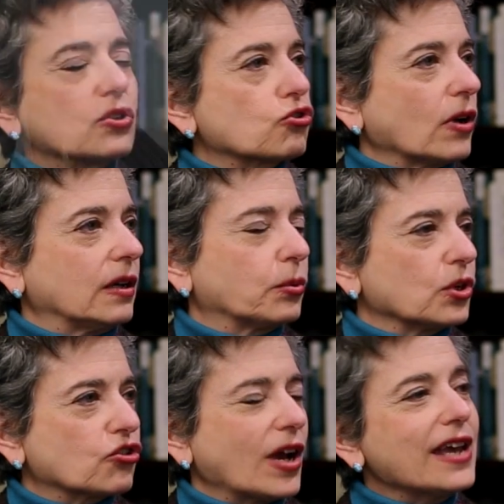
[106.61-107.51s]
who try to
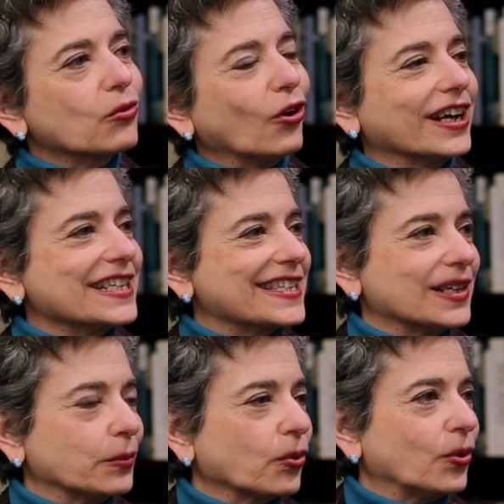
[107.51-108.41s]
portray Iran as the
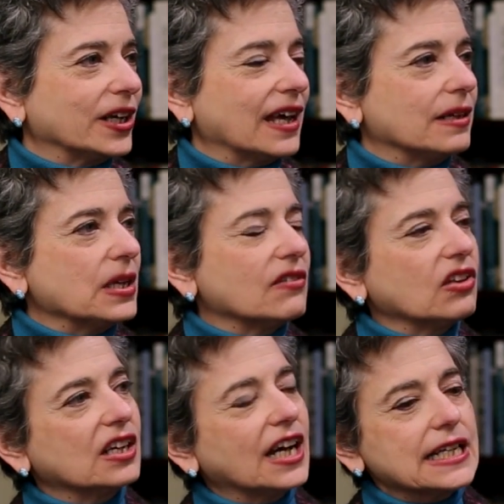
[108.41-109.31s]
#1 enemy of the
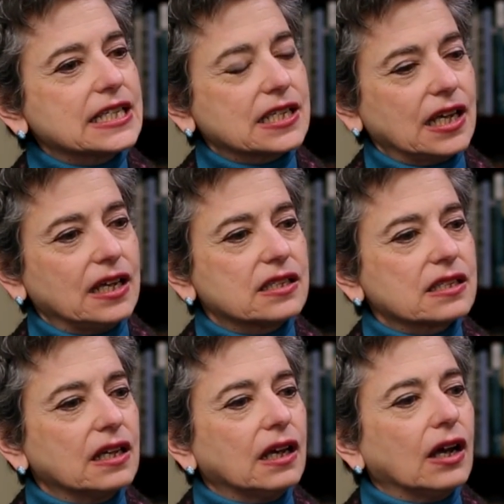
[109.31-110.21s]
United States
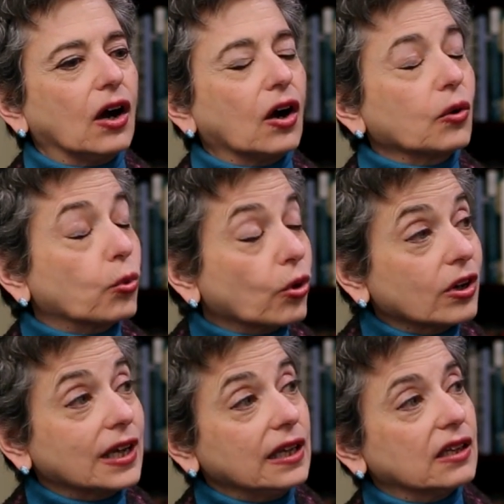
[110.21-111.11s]
are
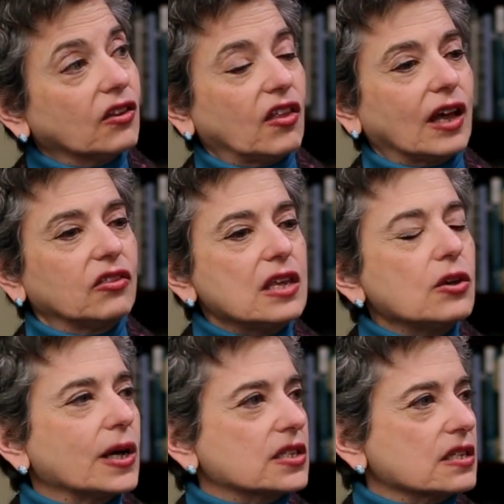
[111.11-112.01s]
worried that the
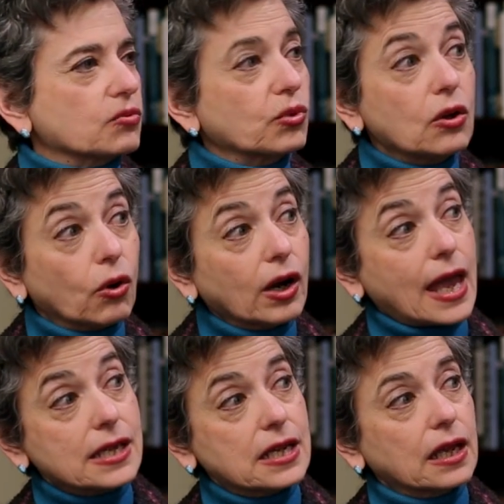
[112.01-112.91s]
U.S. is
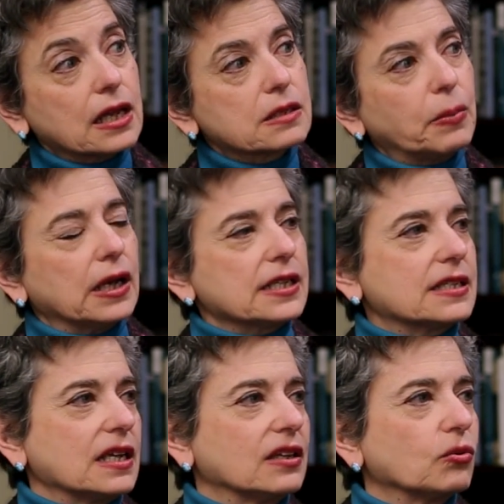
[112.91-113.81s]
reorienting its
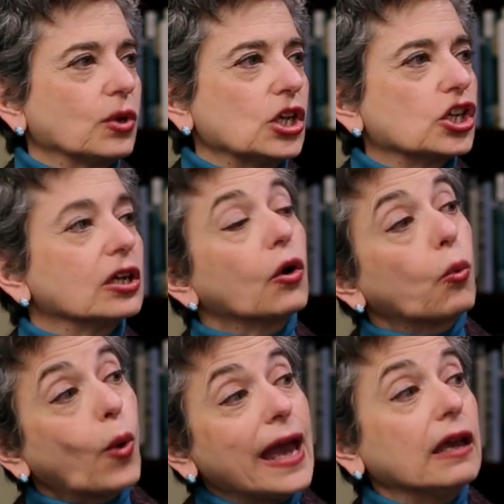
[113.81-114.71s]
policy in the region
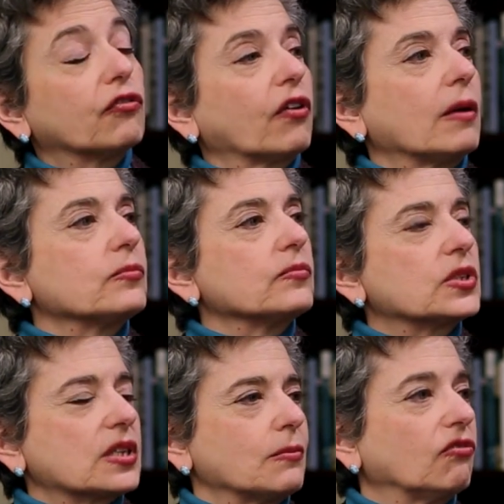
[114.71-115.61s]
away from
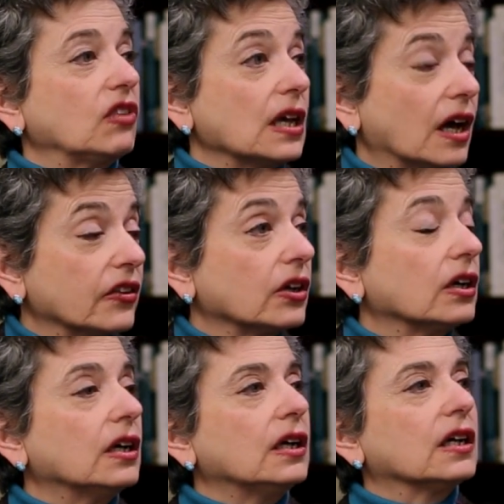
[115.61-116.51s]
some of the other
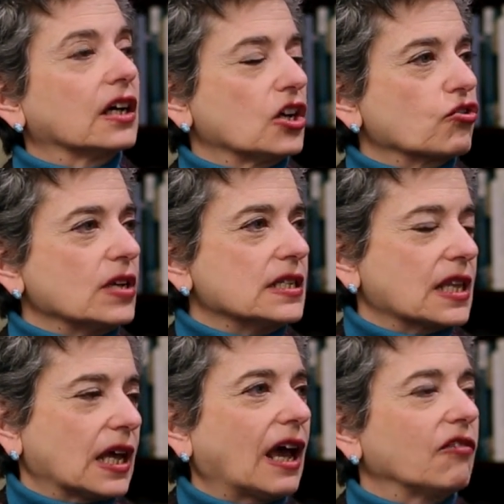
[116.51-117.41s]
countries
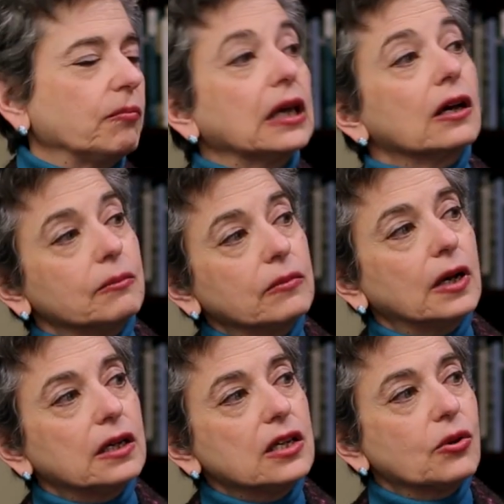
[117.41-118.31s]
that have become
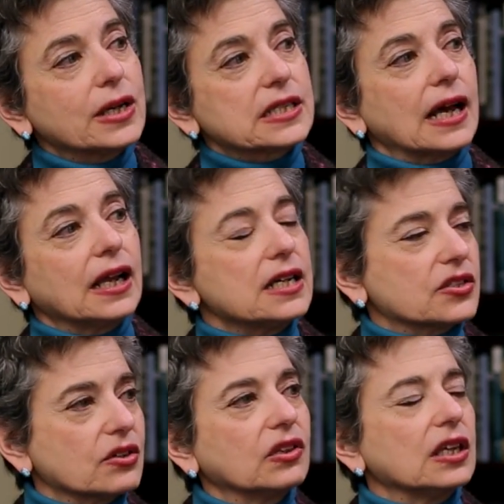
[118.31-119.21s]
U.S. allies over the